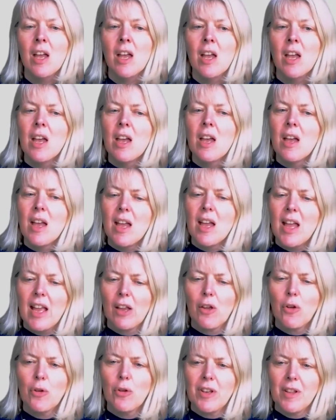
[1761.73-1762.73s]
It could in
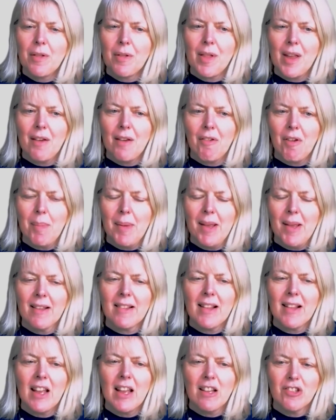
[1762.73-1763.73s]
theory be as late as
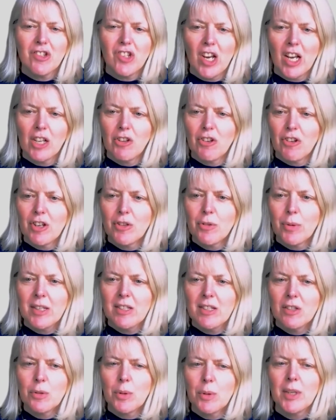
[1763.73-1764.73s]
January
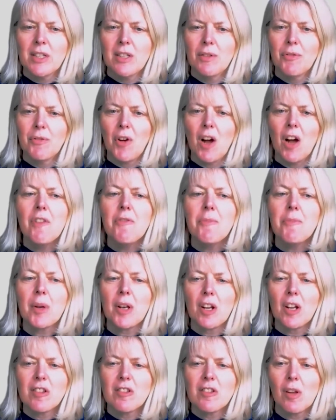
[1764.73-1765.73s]
2025, but I
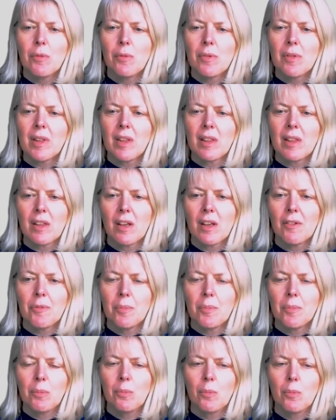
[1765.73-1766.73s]
don't think the government
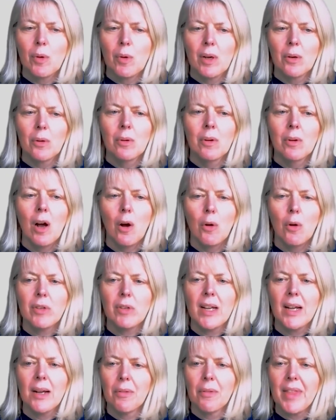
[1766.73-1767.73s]
will hold out
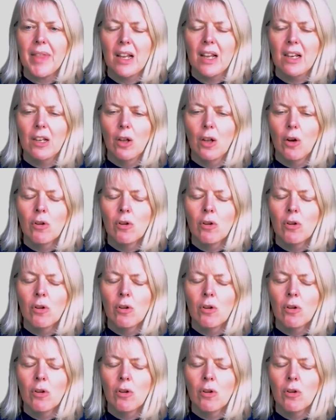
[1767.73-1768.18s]
that long.